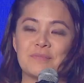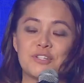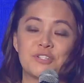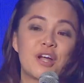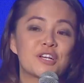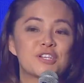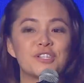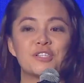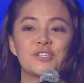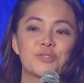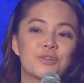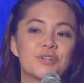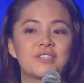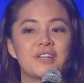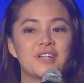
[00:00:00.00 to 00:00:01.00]
attractions,
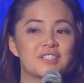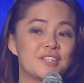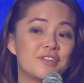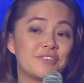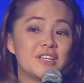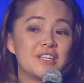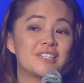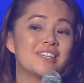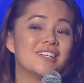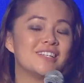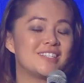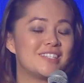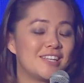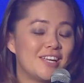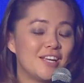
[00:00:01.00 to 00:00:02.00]
tours, and activities in the
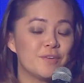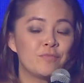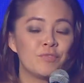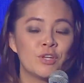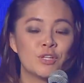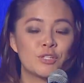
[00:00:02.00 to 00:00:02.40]
city.